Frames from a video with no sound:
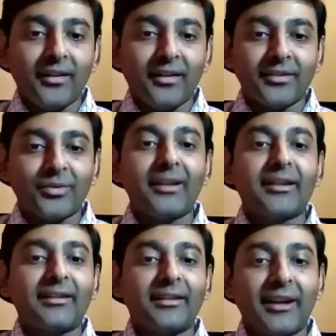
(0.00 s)
So I
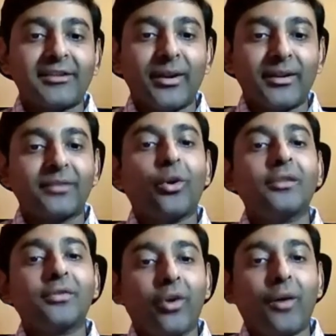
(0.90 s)
think that's where there's
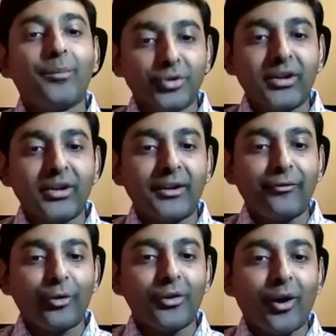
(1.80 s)
also an opportunity
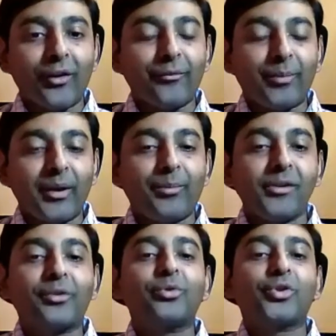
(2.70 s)
for a lot of people
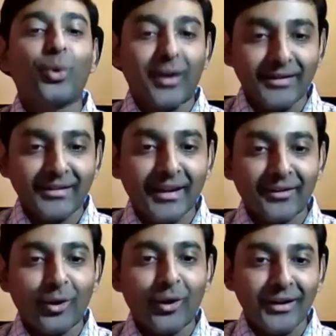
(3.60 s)
to showcase their
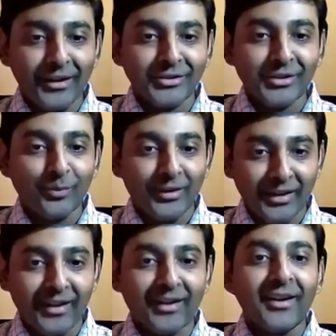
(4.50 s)
thought leadership and
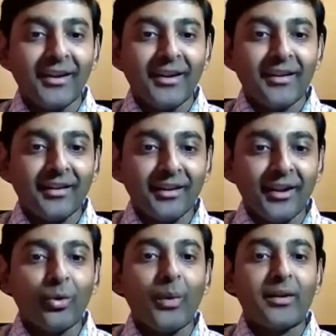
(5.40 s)
their
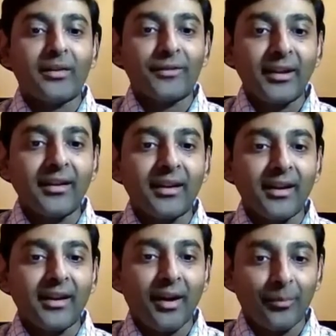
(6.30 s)
innovative
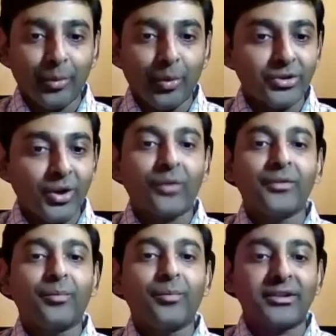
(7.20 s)
thinking approach, out of
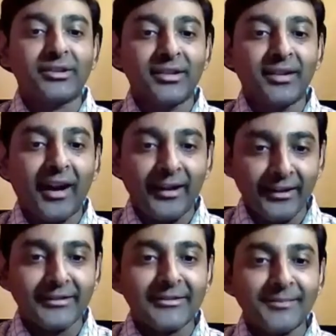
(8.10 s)
the box ideas.